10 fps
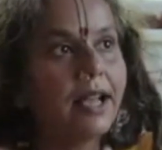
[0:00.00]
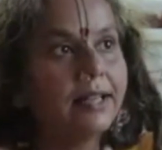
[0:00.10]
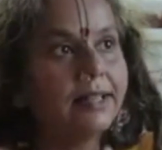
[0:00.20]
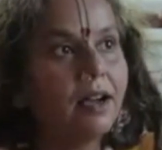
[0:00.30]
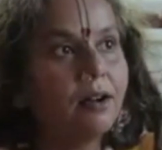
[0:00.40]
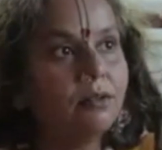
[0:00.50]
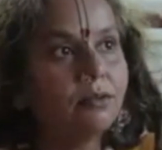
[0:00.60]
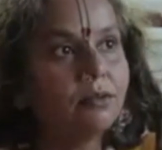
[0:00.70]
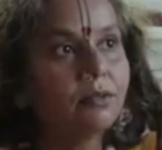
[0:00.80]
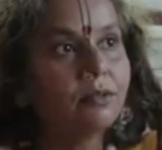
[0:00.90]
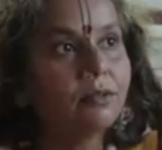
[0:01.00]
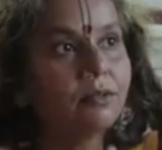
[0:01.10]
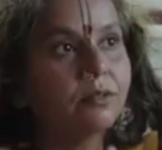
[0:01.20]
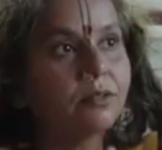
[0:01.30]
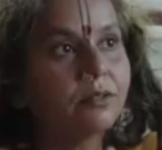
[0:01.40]
And now
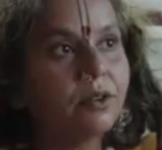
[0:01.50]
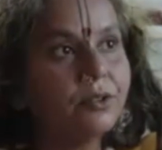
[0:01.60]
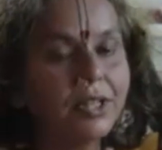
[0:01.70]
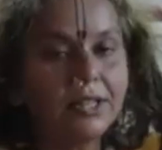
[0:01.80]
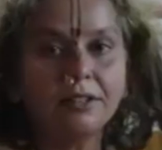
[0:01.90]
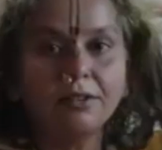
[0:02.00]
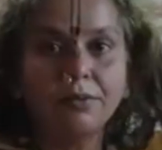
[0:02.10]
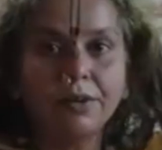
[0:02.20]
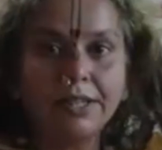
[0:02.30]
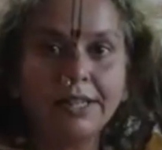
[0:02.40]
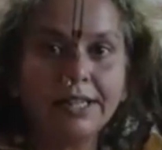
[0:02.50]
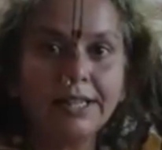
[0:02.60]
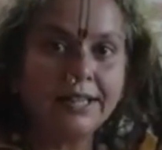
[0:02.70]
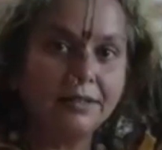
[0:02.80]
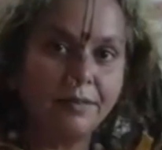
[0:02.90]
Kaushik, when he
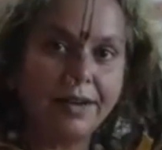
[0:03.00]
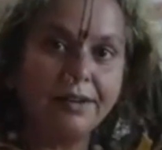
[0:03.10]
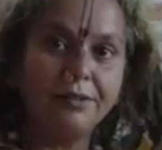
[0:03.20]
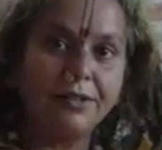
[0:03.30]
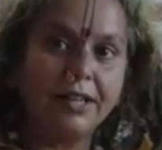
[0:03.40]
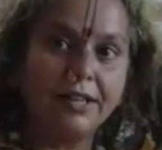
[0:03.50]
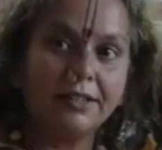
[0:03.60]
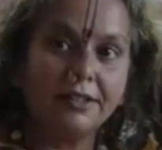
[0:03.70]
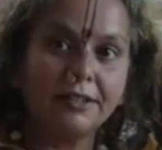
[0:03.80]
gets married with her,